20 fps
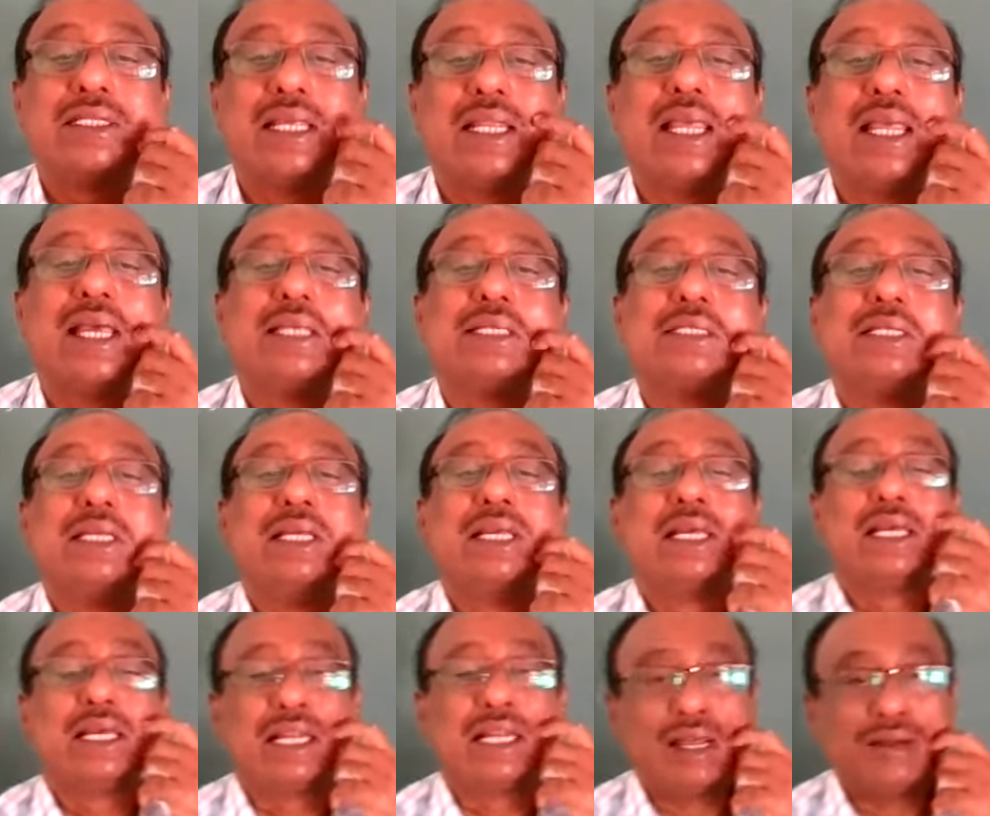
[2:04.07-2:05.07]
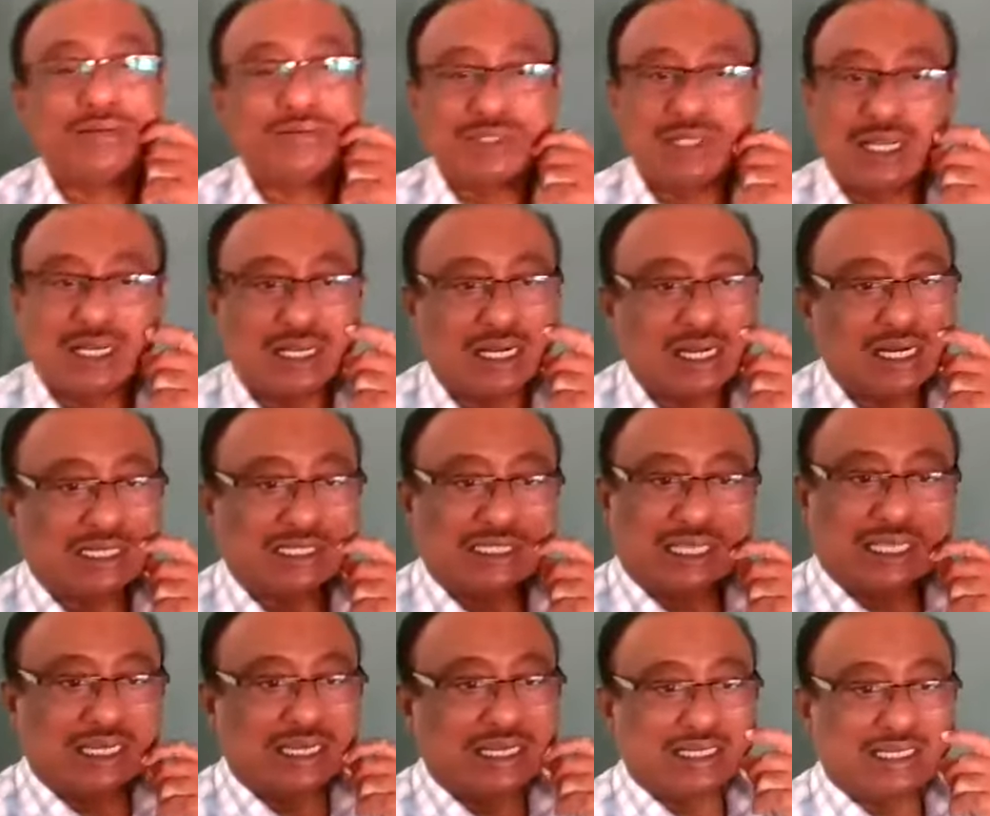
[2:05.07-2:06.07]
Sir, yes, graphs are not
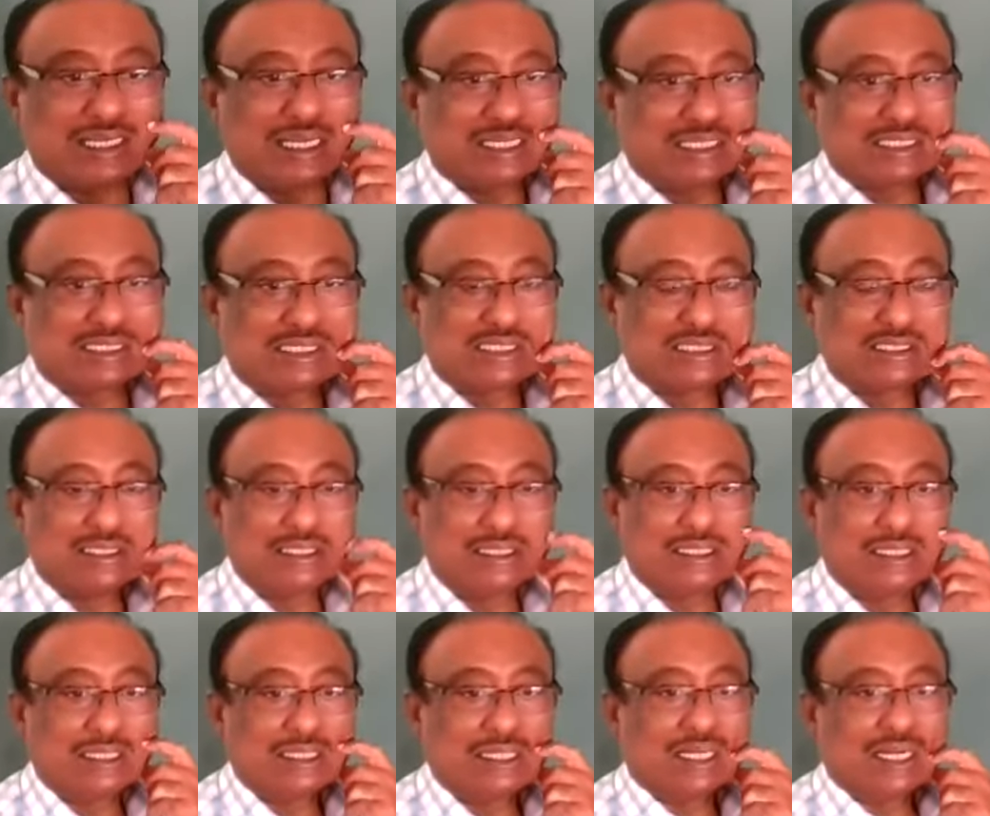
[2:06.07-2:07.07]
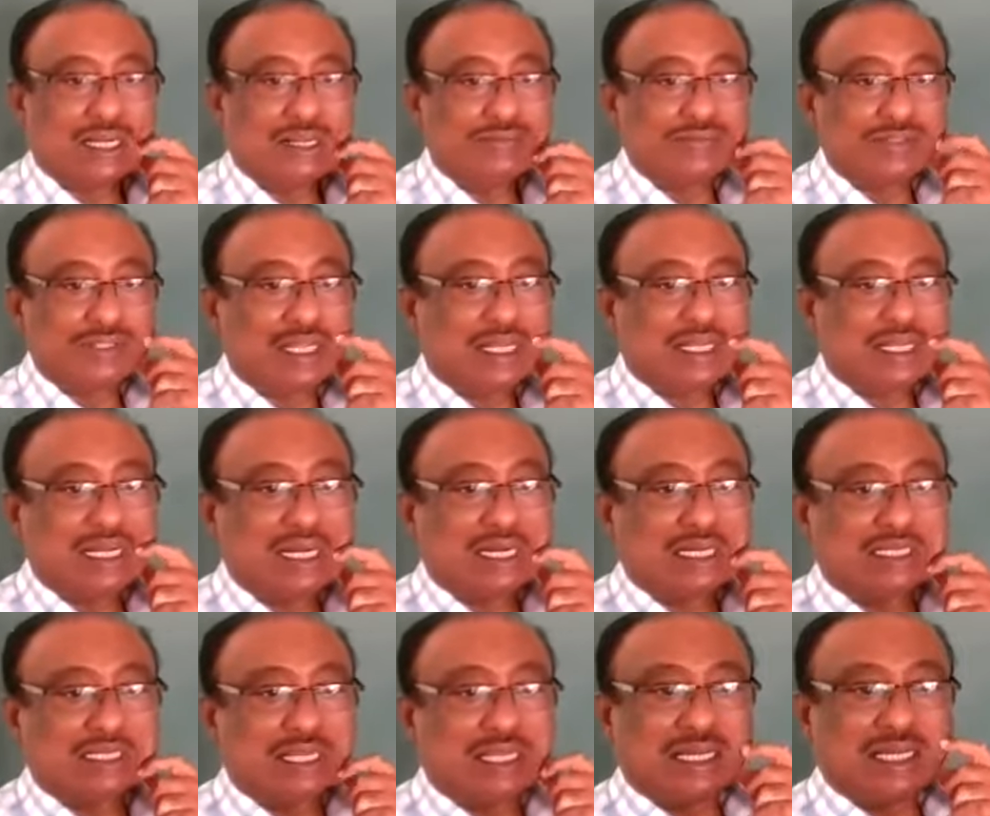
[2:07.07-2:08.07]
there in test. Graphs are
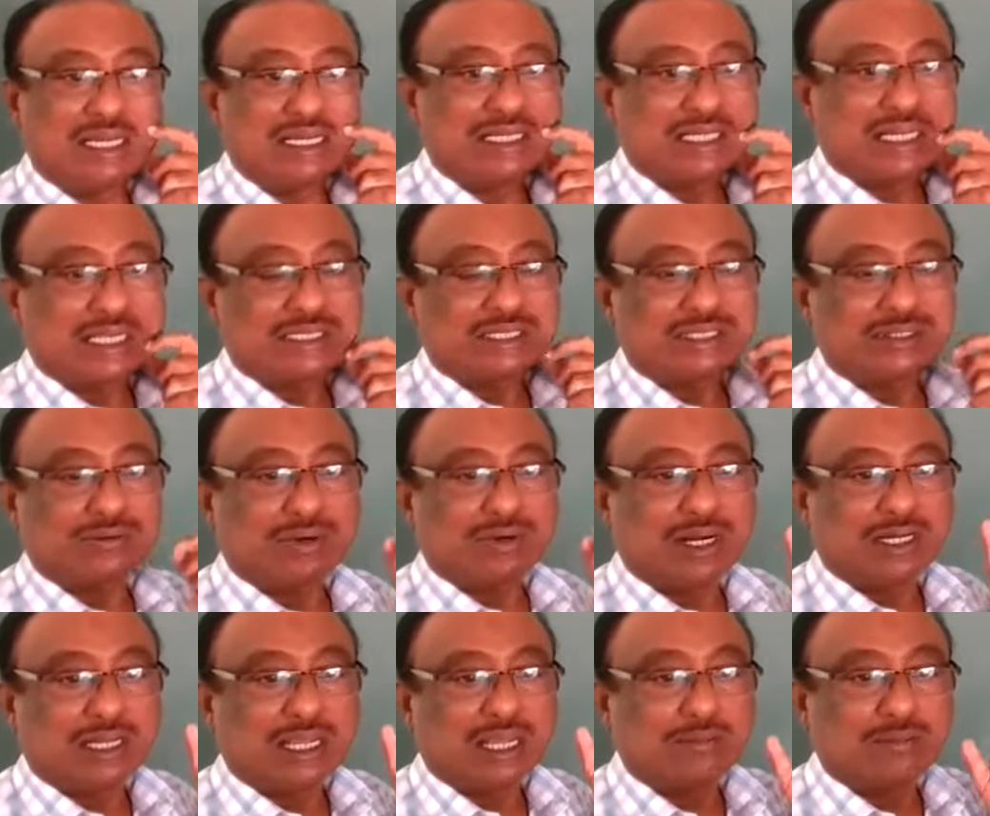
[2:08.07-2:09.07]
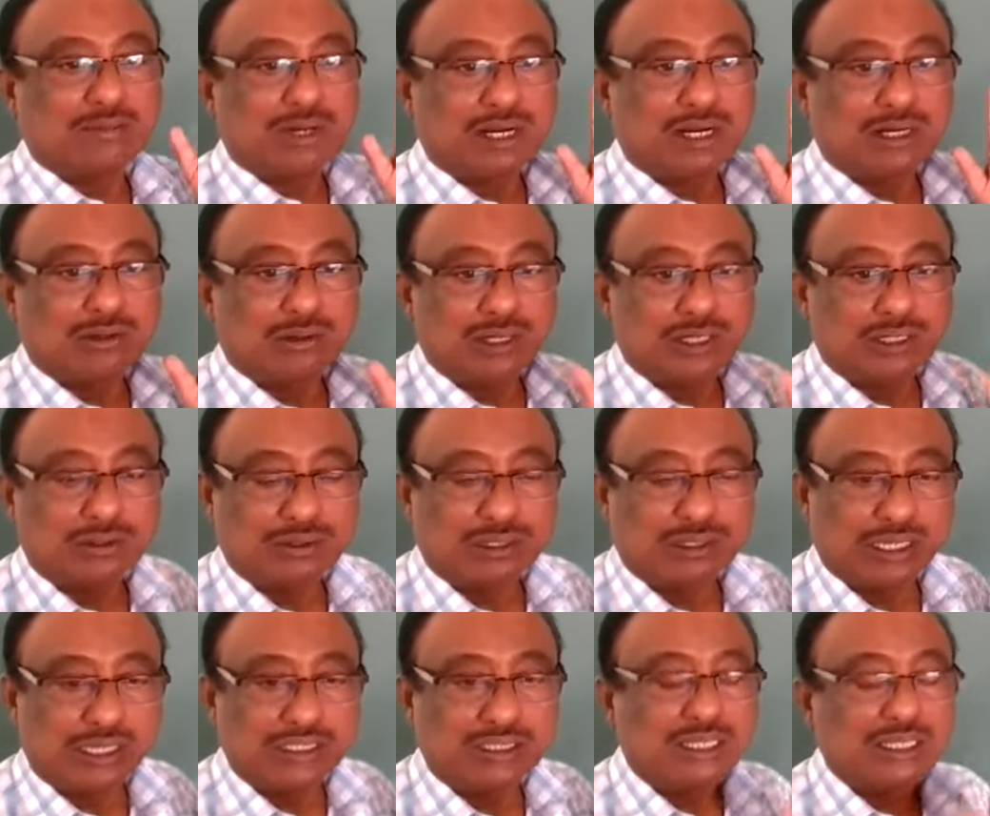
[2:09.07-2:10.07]
not there in test. What I am not going to
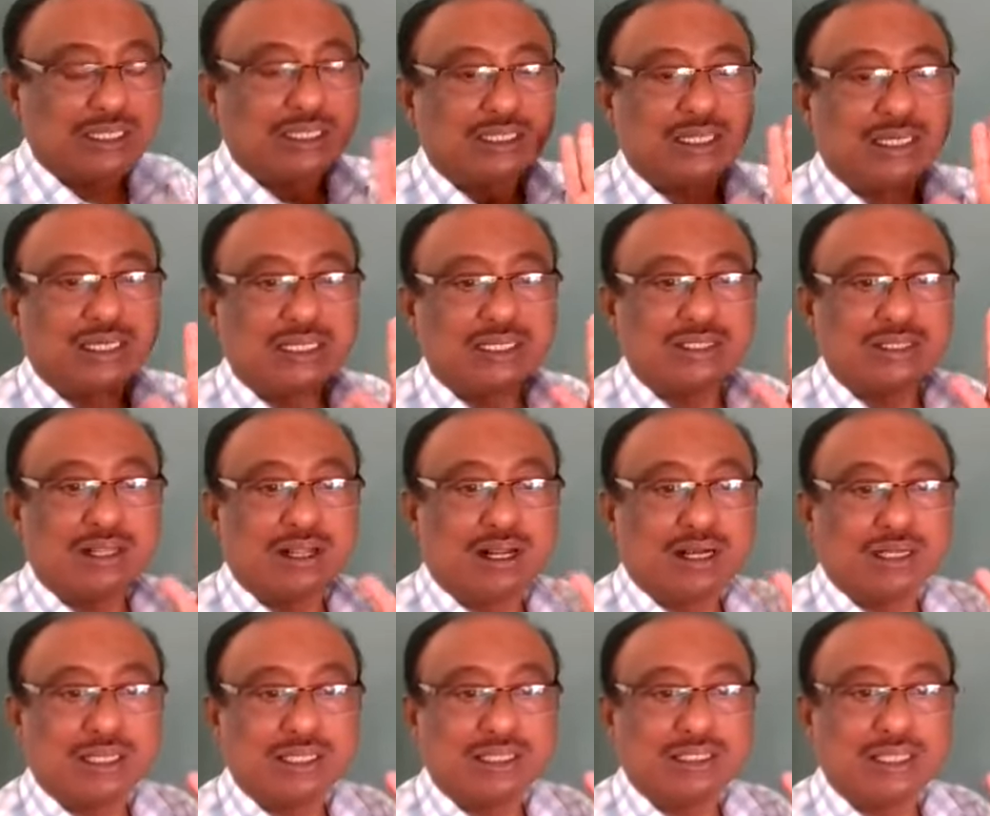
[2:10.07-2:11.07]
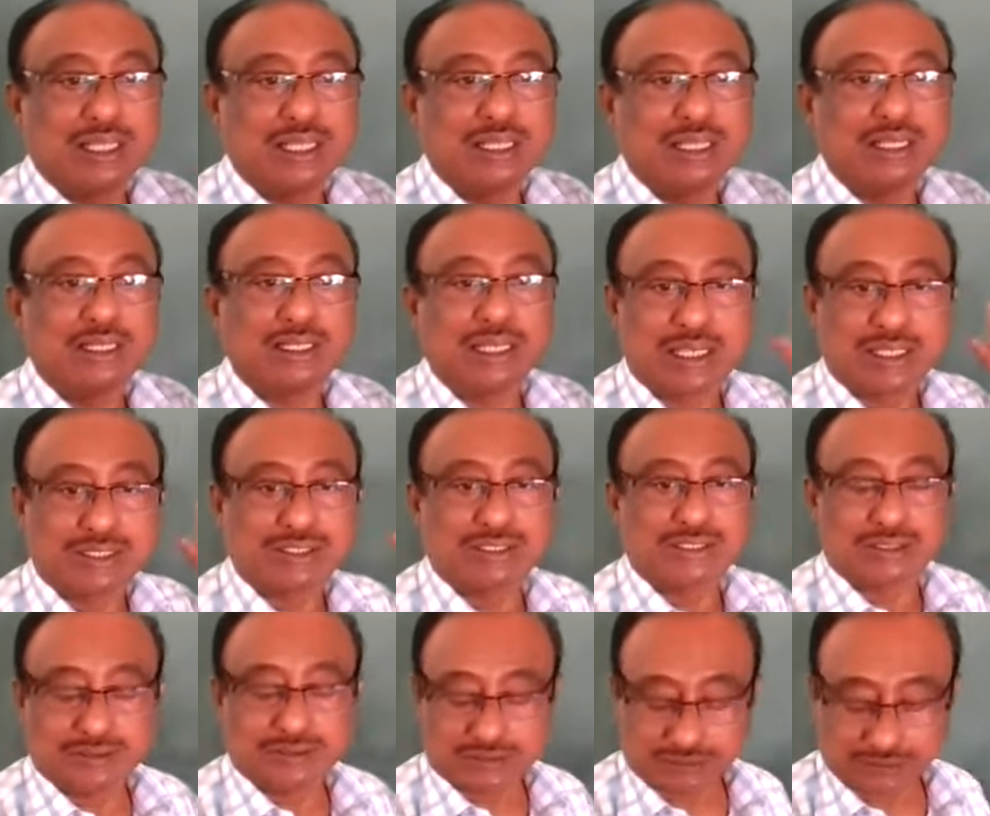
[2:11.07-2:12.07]
teach, that is not in the
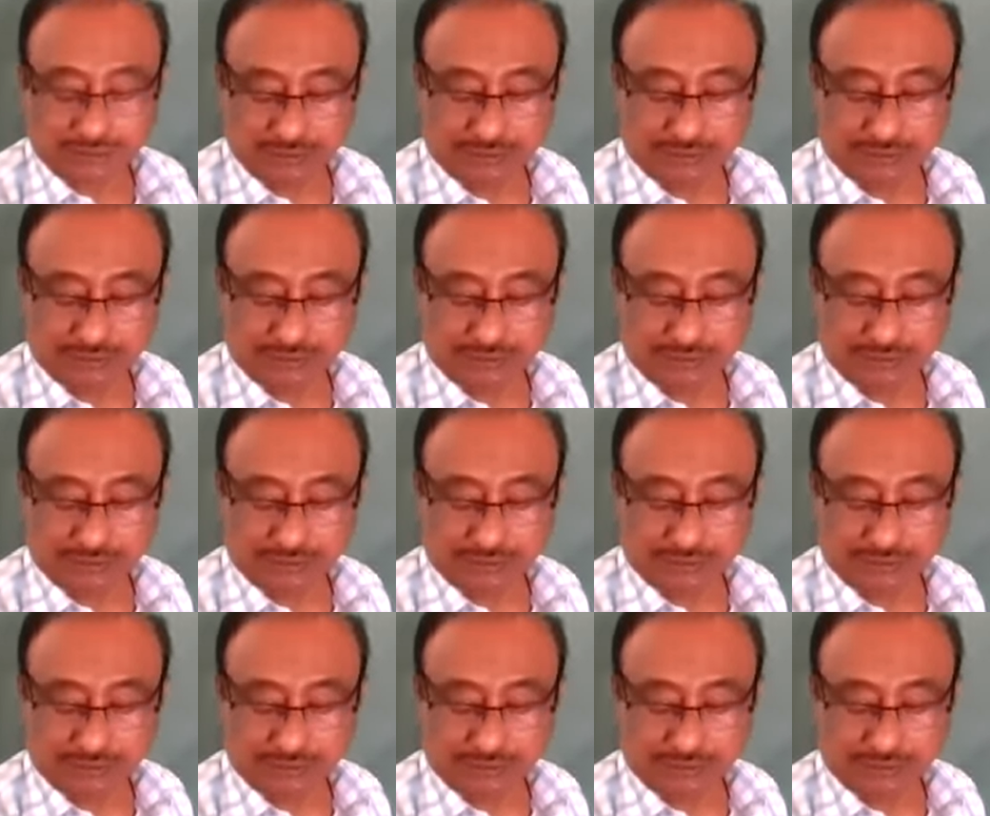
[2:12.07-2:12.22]
test.